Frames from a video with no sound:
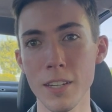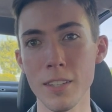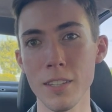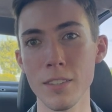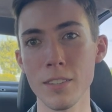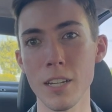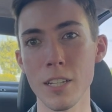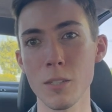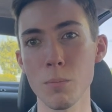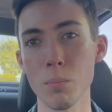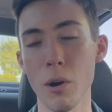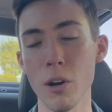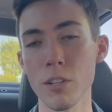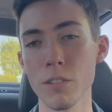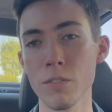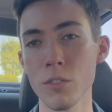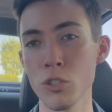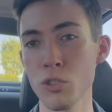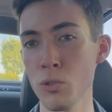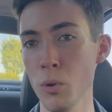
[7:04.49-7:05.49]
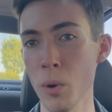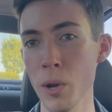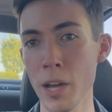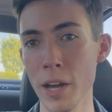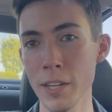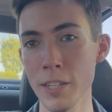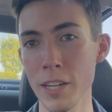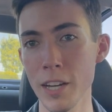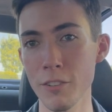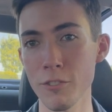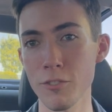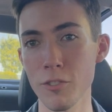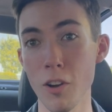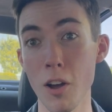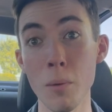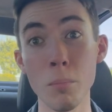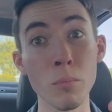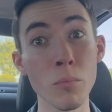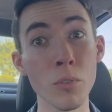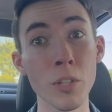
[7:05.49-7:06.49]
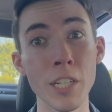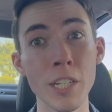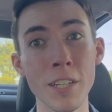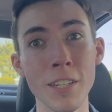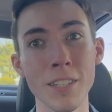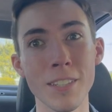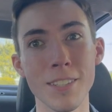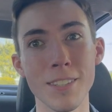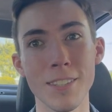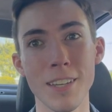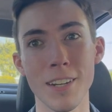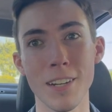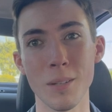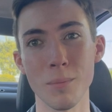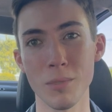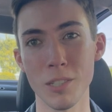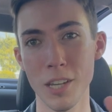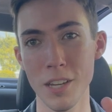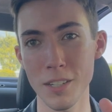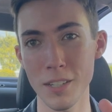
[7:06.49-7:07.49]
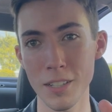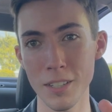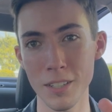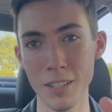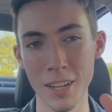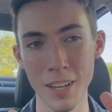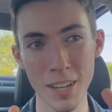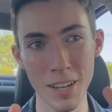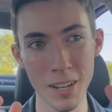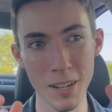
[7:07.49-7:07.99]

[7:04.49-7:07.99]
I think that's part of the joy I get from reading, is that I'm taking